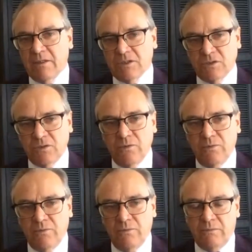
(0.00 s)

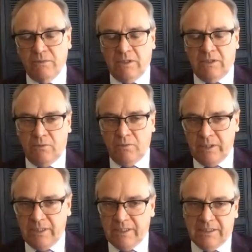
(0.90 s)
So
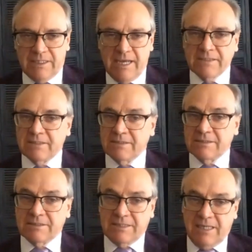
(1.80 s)
we need to test
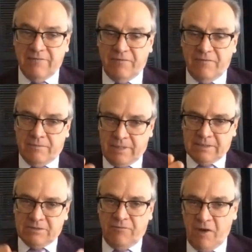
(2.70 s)
this to see if
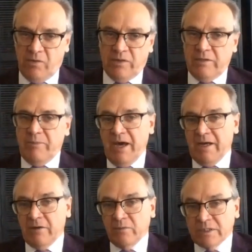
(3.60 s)
it's following the
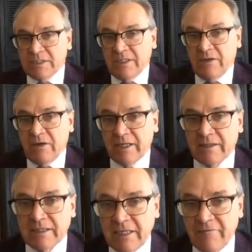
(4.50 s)
pattern we see on
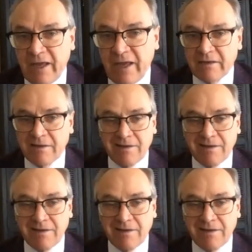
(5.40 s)
like the D vein.